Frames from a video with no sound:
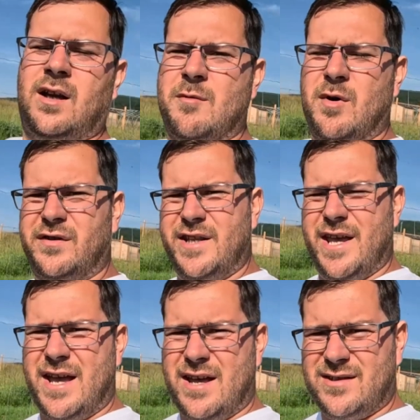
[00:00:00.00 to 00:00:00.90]
I'm off to the
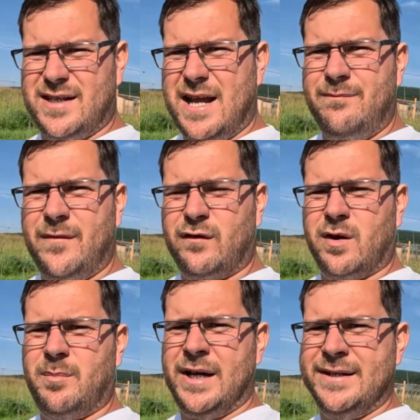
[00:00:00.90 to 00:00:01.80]
other house today. I've got
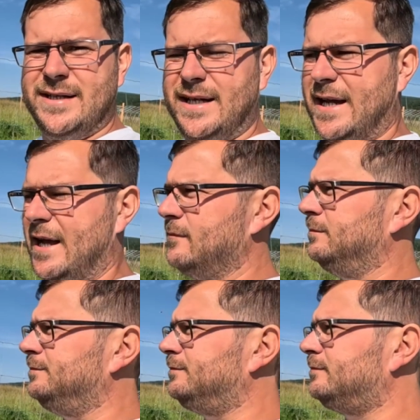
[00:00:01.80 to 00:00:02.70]
a barn to dig out,
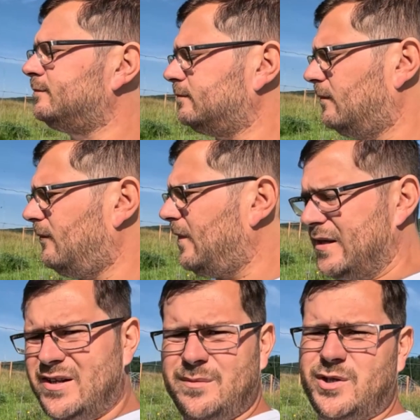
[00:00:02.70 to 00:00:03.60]

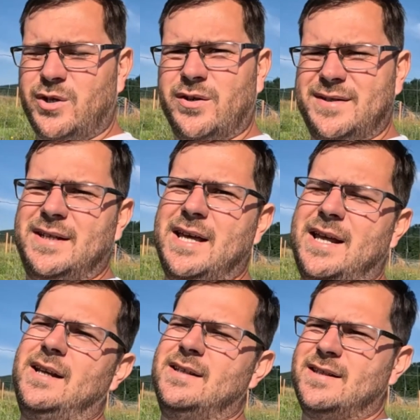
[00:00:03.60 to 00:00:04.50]
so I'm sure you'll see that
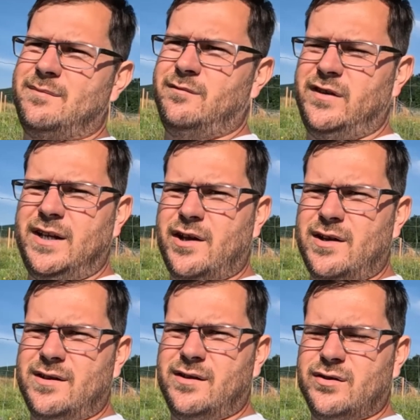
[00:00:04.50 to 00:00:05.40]
in some video
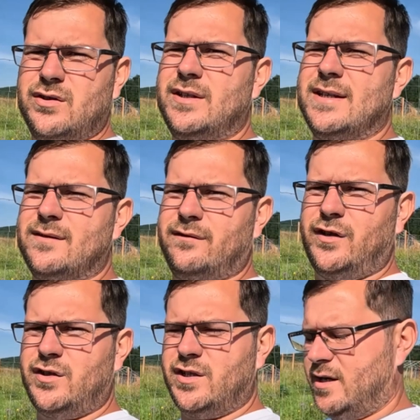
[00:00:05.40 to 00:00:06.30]
in the not too distant
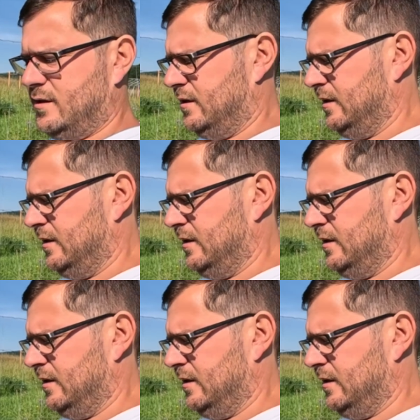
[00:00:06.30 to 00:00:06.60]
future.